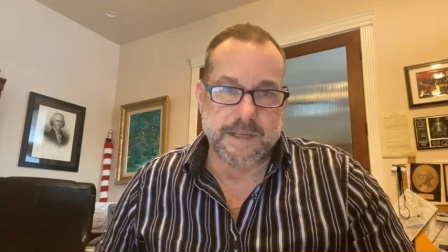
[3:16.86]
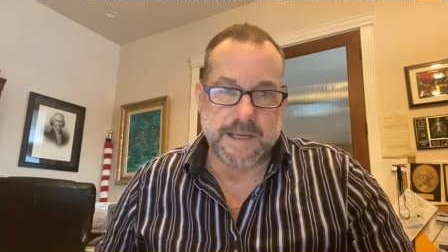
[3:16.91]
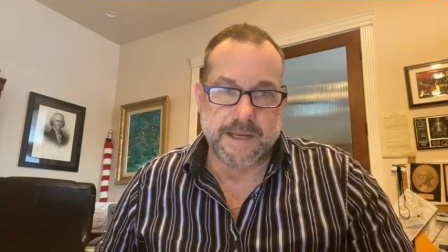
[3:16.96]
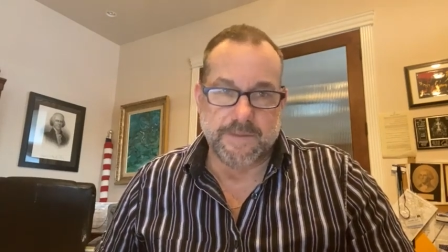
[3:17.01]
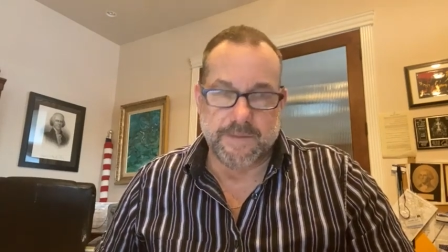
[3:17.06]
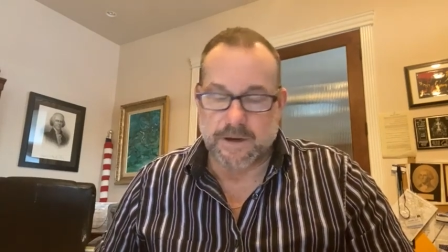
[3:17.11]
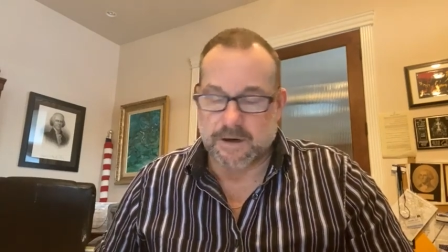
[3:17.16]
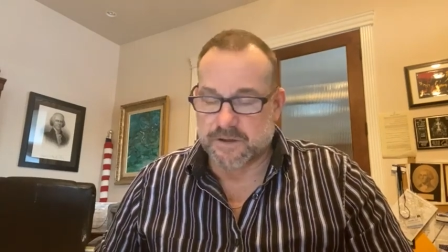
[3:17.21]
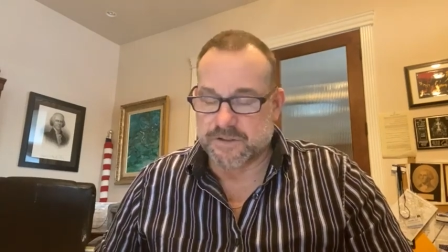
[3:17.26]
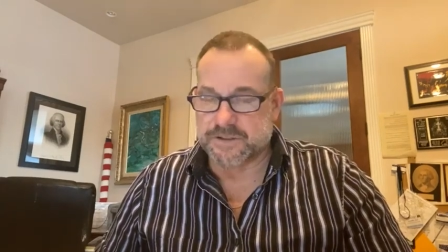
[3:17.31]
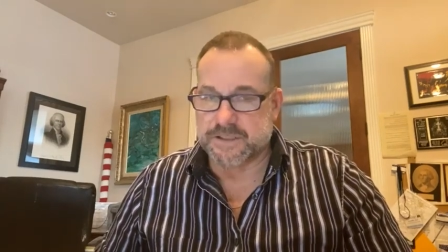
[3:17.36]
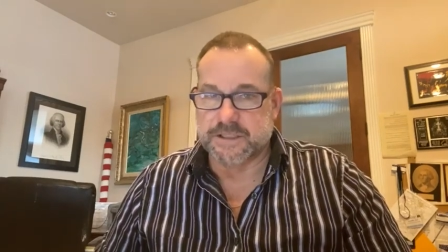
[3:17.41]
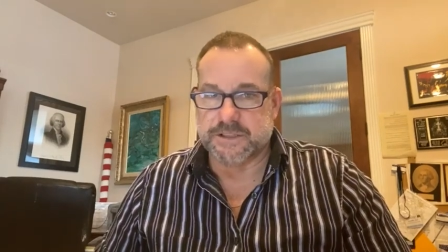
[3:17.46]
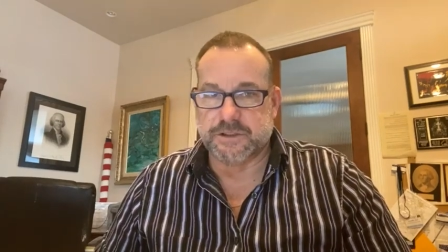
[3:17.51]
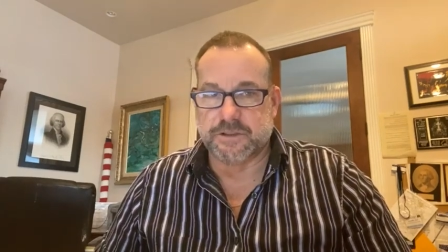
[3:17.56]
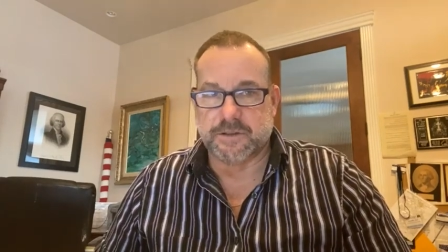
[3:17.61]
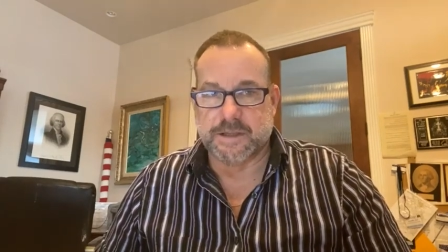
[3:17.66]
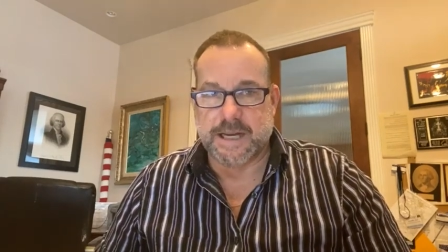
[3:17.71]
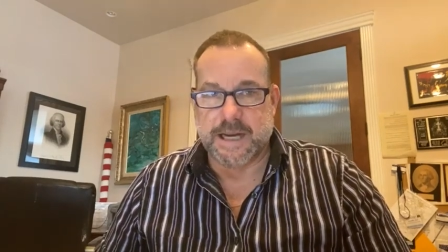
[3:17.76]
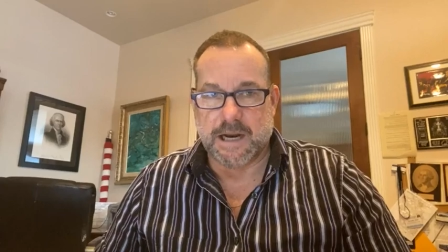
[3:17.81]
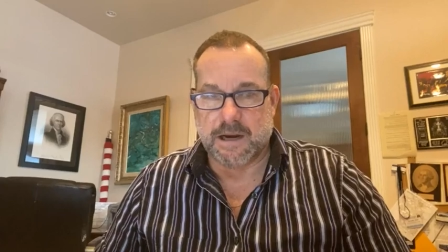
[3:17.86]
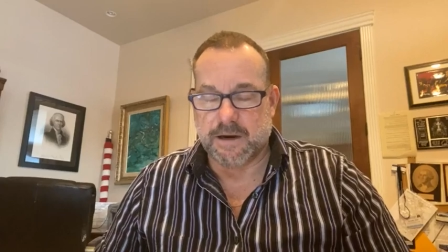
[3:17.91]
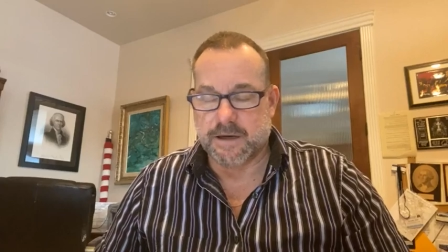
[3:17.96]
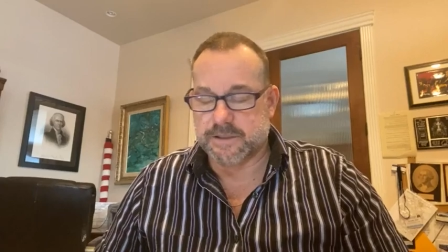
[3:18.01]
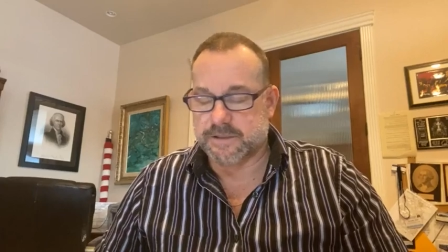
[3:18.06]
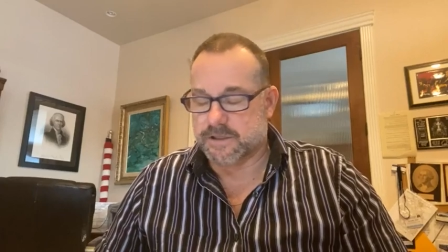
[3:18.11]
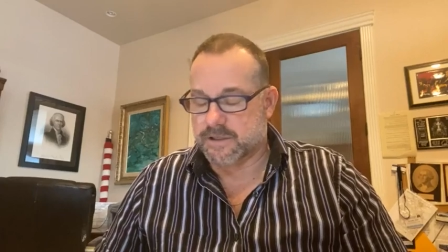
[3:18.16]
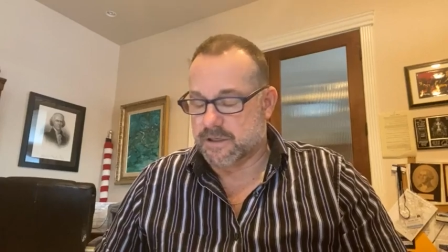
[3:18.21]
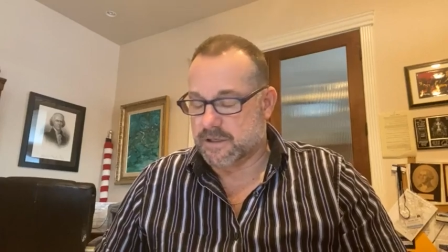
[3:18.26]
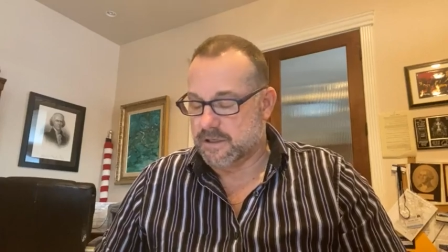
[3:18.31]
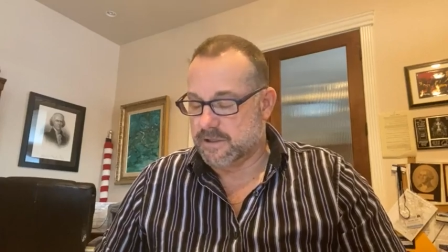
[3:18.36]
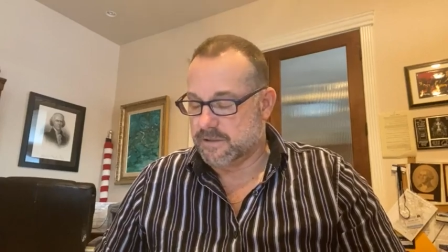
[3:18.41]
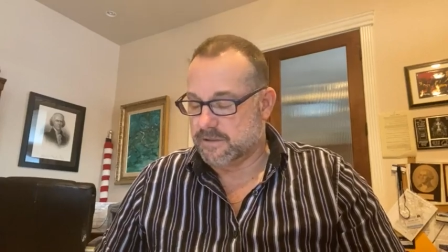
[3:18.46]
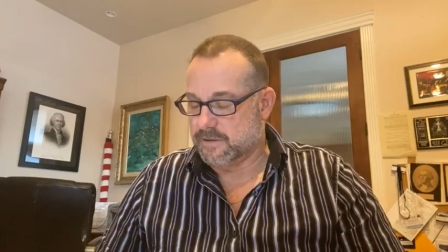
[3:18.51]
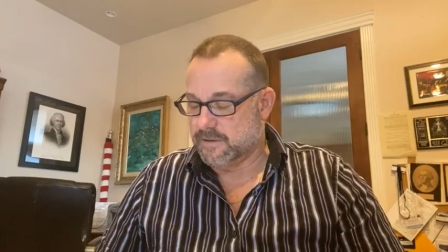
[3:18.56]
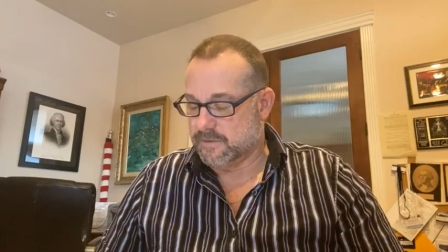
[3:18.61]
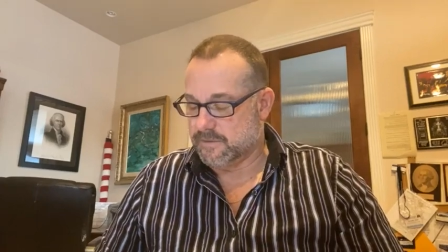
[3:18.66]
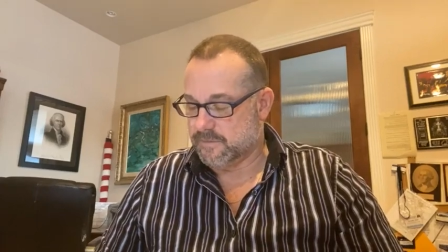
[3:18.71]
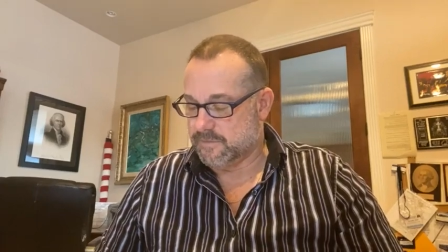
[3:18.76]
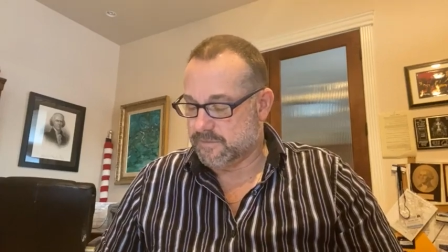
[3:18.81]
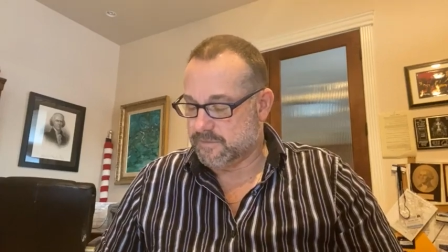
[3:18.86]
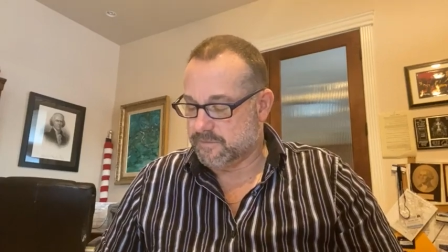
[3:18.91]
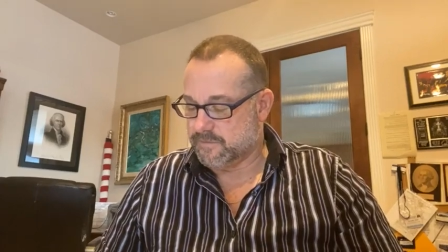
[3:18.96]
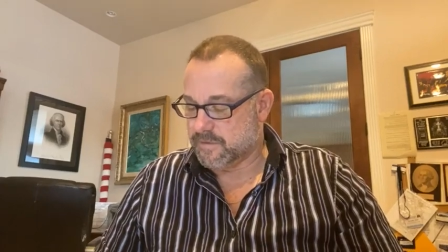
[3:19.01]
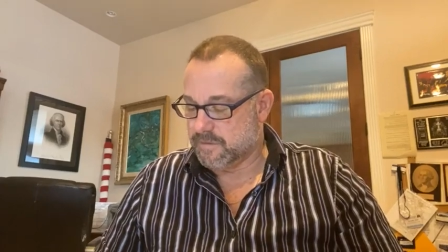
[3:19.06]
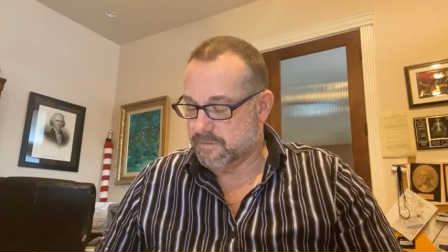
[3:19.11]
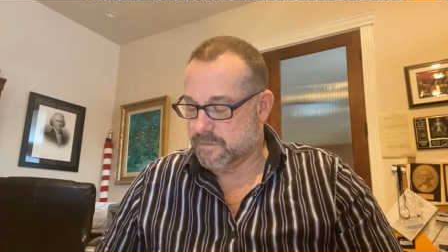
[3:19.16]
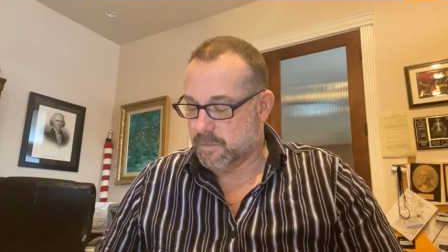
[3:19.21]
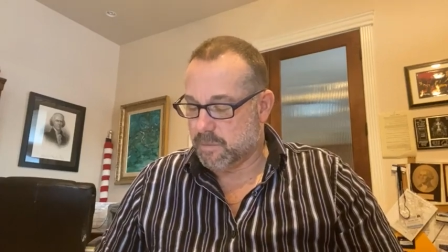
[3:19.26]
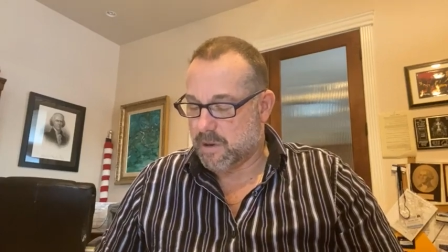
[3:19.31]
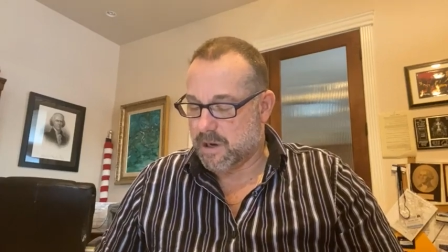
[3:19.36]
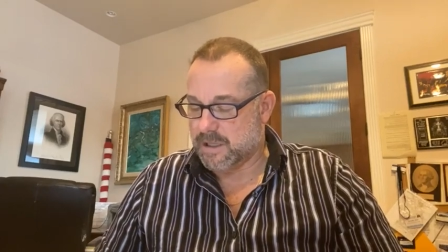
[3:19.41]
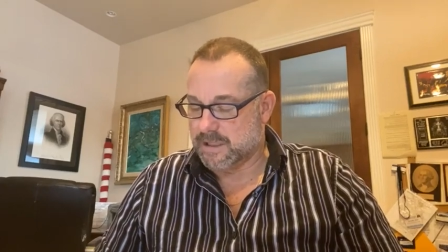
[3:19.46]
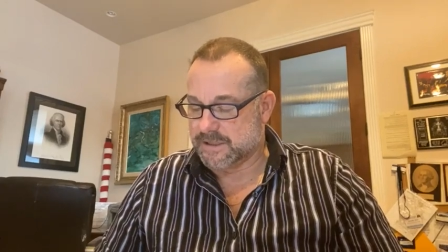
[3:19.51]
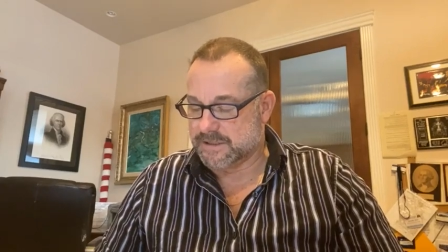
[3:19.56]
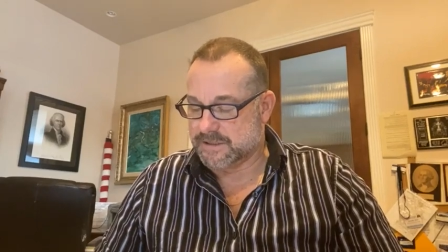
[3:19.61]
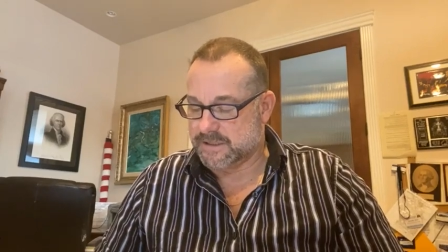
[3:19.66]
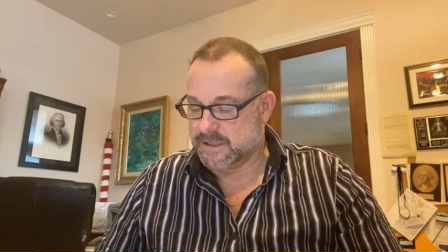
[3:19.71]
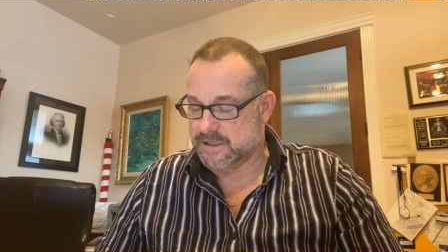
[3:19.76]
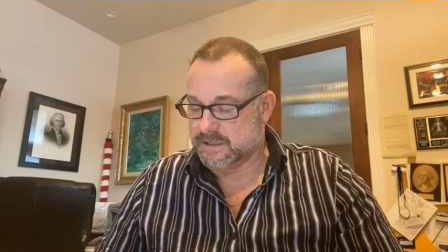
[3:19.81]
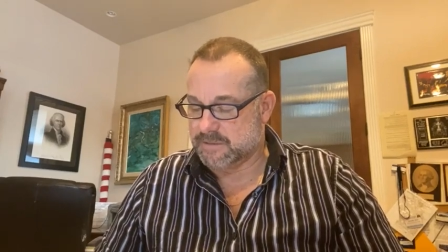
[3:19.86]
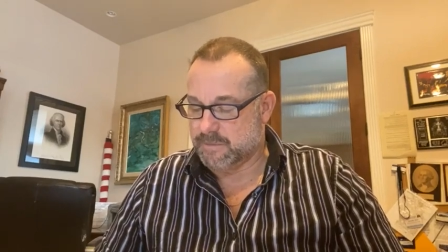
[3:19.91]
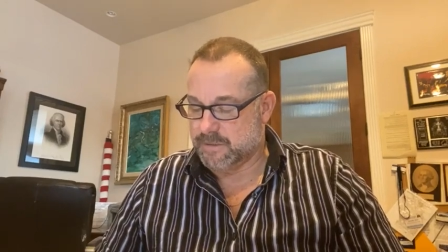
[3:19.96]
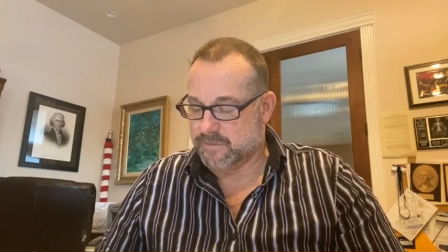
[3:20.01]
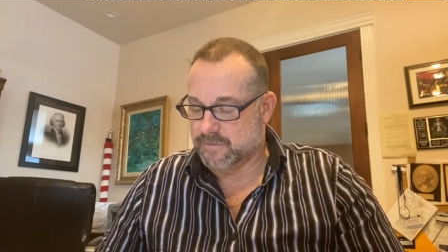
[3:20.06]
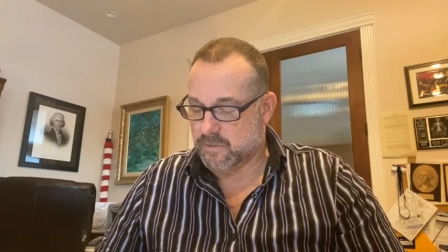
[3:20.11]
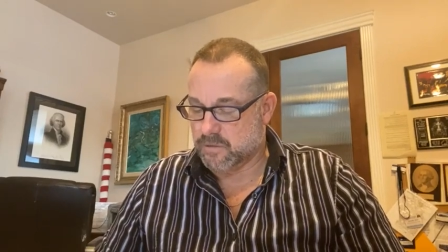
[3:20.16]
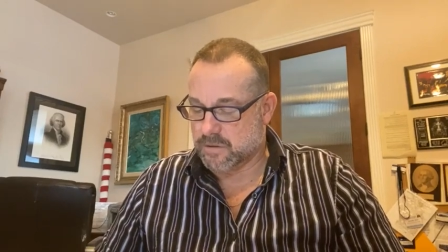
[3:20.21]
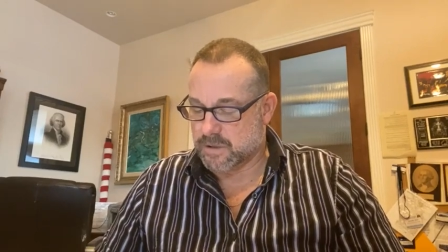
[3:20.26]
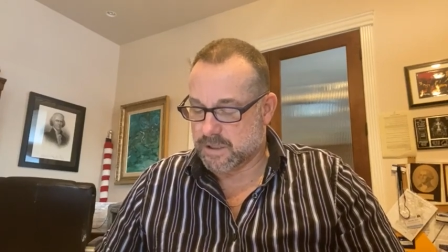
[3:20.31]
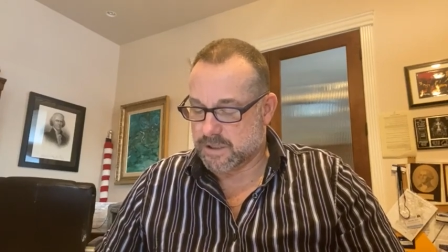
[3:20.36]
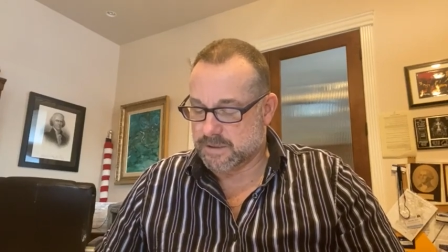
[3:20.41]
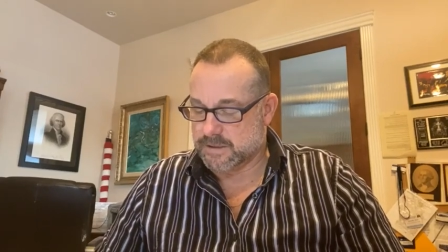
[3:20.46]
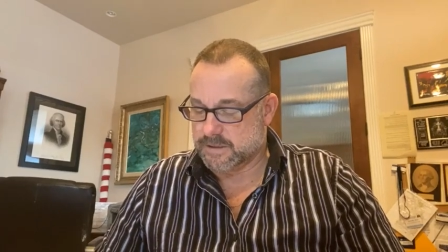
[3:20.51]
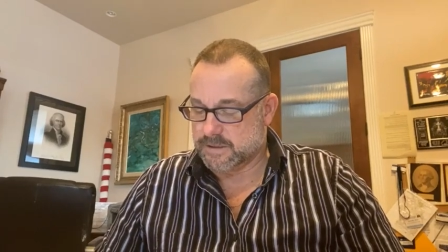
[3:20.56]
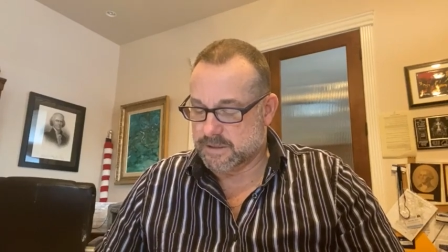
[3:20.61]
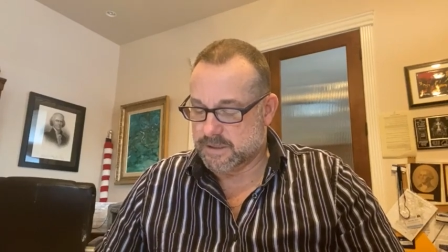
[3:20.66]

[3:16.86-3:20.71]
in their essential character from the policies before.